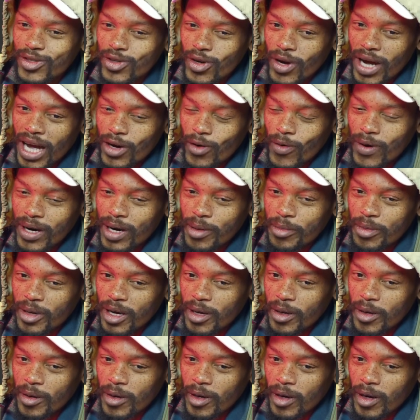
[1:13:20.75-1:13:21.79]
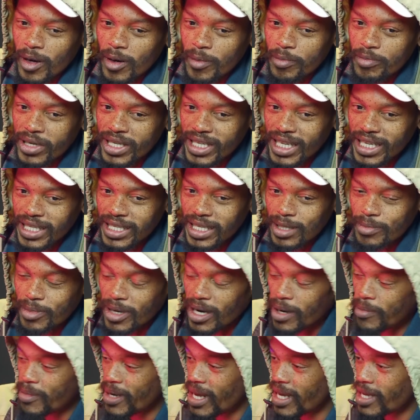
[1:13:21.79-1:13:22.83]
don't want to predict it, but
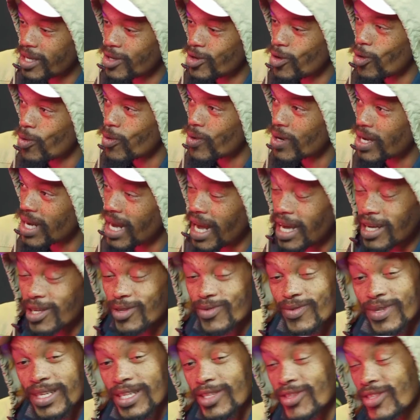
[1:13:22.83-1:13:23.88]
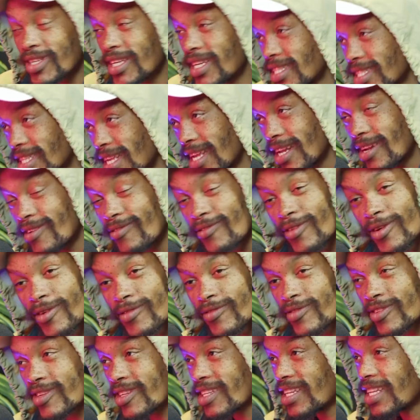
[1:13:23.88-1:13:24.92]
I'm like, guys, we need to just get
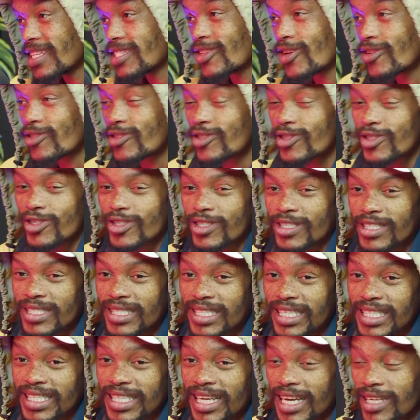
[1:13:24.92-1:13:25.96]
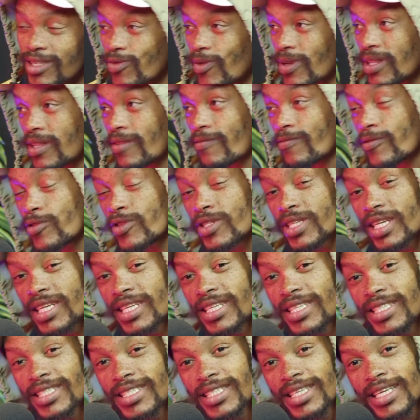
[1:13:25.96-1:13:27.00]
involved. Let's not discuss what the future
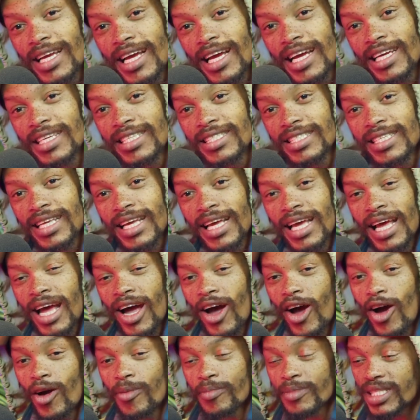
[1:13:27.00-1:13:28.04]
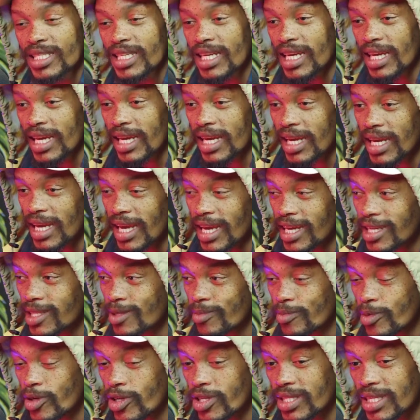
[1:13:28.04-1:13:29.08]
is as armchair
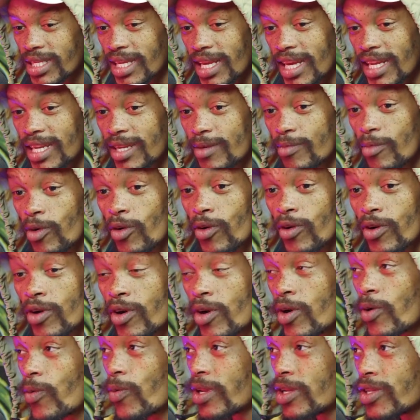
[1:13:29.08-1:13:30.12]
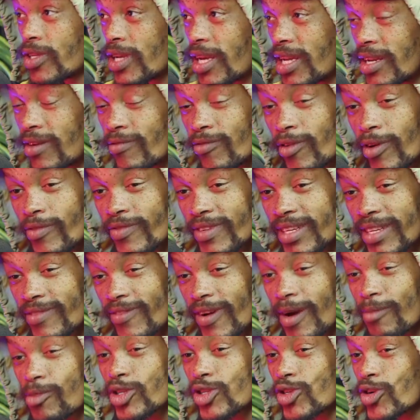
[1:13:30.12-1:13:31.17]
experts anymore. We need to get involved. If
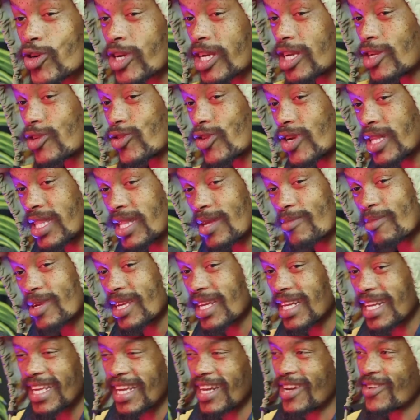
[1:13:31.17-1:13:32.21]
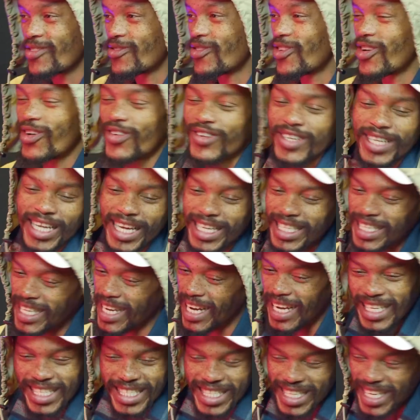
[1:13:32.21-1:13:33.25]
Abo Songezo and them can get involved, not
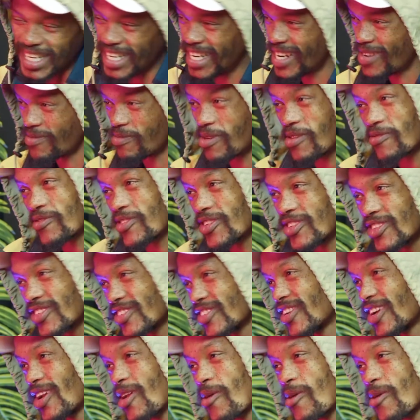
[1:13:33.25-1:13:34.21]
asking in Buffett, you know what I